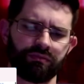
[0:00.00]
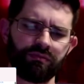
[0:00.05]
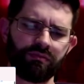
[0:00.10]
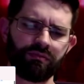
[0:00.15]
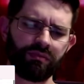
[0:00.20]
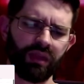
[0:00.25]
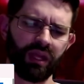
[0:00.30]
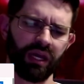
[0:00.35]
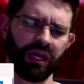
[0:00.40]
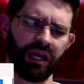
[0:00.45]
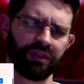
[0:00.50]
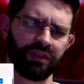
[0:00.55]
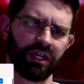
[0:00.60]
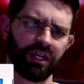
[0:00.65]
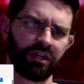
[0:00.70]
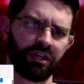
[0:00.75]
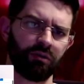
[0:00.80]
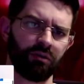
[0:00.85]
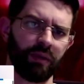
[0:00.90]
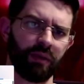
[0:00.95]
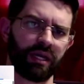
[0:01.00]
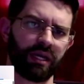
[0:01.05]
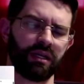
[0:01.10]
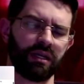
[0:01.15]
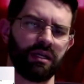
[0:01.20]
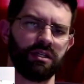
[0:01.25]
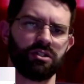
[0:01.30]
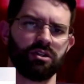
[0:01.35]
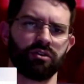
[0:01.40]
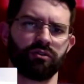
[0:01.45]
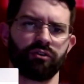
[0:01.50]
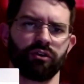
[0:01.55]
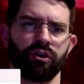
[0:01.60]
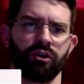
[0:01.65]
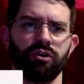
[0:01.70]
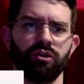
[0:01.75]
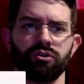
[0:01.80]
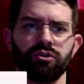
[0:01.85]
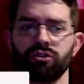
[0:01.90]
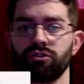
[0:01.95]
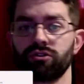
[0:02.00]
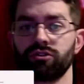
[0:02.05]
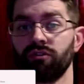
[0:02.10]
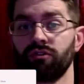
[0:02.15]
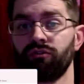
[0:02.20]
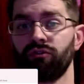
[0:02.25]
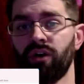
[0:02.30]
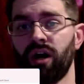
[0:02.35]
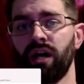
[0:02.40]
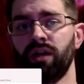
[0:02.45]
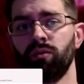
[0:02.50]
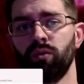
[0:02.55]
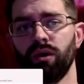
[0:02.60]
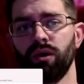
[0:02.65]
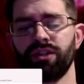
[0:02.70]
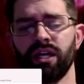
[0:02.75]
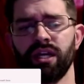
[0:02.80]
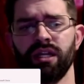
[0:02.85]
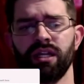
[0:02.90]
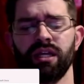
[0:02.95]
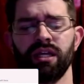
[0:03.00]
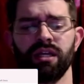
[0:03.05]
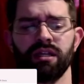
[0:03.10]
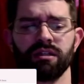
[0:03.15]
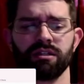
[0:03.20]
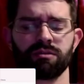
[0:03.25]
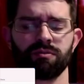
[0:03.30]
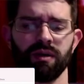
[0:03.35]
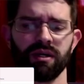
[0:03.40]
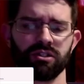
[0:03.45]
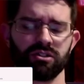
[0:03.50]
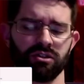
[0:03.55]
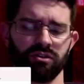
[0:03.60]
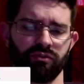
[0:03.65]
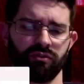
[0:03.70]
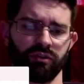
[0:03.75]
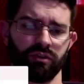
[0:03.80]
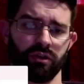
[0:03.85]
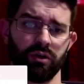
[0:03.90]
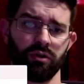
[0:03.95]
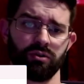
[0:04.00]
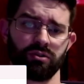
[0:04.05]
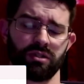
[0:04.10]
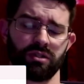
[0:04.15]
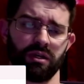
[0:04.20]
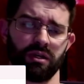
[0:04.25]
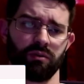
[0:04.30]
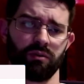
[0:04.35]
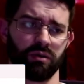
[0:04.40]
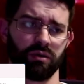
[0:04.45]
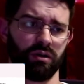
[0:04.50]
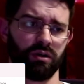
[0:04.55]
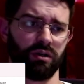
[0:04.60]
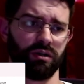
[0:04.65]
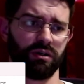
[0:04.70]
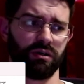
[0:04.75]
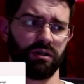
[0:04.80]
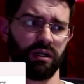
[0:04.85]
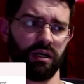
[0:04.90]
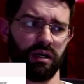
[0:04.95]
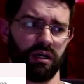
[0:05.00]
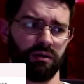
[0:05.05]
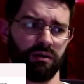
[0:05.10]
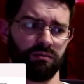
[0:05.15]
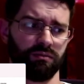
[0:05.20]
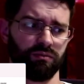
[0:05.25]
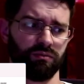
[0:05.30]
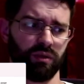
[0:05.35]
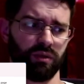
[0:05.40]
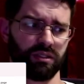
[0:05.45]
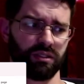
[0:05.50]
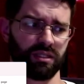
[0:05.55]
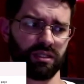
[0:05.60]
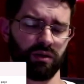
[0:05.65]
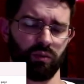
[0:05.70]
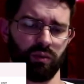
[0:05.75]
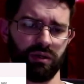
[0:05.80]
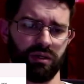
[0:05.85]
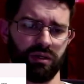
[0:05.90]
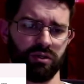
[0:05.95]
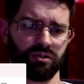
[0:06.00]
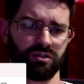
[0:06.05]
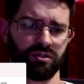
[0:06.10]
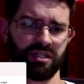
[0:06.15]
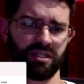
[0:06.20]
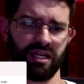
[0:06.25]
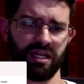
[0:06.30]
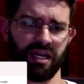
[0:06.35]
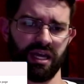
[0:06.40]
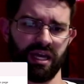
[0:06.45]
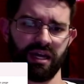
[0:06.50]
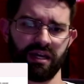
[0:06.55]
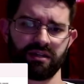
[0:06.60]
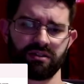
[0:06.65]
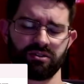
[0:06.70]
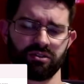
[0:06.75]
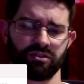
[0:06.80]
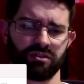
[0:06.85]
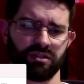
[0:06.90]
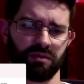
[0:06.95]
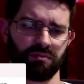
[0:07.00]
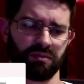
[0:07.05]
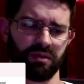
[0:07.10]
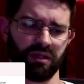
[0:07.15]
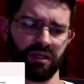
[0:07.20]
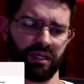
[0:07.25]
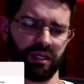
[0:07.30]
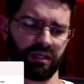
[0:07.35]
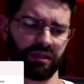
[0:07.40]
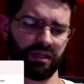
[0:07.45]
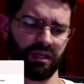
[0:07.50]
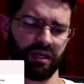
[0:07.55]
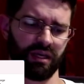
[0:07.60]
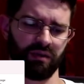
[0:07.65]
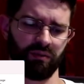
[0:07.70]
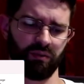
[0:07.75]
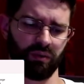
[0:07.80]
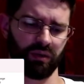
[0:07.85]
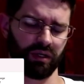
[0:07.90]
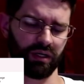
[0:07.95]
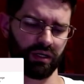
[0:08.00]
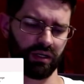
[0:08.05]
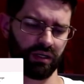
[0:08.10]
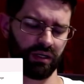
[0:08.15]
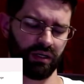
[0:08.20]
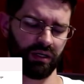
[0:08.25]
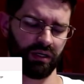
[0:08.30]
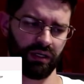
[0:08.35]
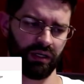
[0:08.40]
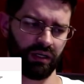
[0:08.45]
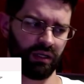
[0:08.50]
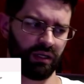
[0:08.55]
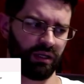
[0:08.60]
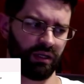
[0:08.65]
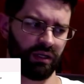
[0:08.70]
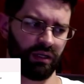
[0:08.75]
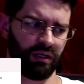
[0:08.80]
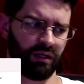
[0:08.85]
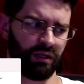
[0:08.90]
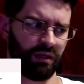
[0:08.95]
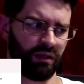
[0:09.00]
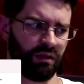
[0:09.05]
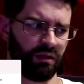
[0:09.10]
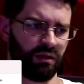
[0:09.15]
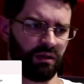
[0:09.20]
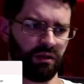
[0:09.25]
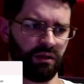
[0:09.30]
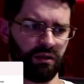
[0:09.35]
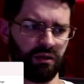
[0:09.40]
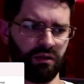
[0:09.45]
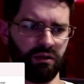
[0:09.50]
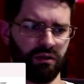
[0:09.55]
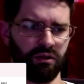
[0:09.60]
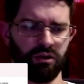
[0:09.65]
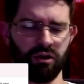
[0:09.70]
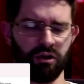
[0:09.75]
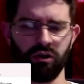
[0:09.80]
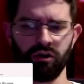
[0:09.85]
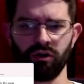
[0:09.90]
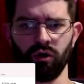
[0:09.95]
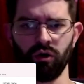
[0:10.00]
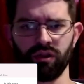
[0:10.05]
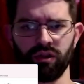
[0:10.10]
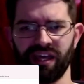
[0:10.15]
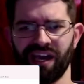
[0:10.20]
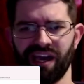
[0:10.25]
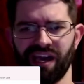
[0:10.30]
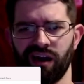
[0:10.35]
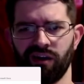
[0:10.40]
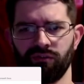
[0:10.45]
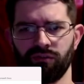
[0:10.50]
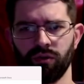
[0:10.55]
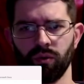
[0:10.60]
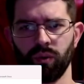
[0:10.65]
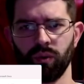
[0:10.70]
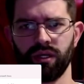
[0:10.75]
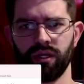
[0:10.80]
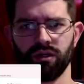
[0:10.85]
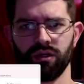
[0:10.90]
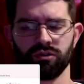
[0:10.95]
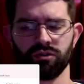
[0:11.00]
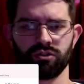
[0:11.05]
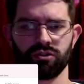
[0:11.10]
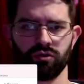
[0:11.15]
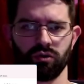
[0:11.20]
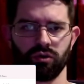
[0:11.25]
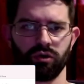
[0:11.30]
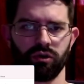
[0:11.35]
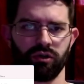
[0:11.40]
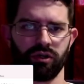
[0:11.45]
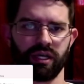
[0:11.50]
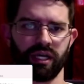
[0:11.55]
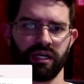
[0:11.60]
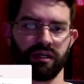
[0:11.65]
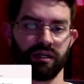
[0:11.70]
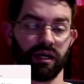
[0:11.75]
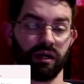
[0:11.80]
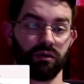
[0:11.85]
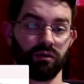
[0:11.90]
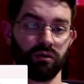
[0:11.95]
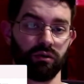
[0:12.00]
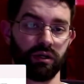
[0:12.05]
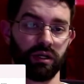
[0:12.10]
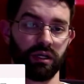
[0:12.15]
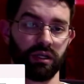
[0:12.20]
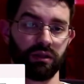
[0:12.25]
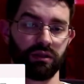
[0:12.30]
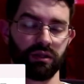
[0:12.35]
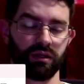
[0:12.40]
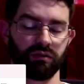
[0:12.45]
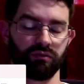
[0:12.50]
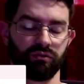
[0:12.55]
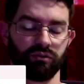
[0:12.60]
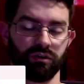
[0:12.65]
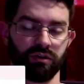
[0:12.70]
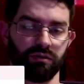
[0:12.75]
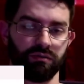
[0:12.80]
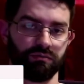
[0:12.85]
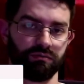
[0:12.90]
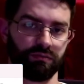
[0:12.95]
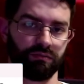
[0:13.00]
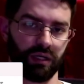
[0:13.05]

And I think it'll make it easier for users to find what they need, especially for those that were on, Windows 10X or something like that, where, you only have the Windows Store. You can't download anything from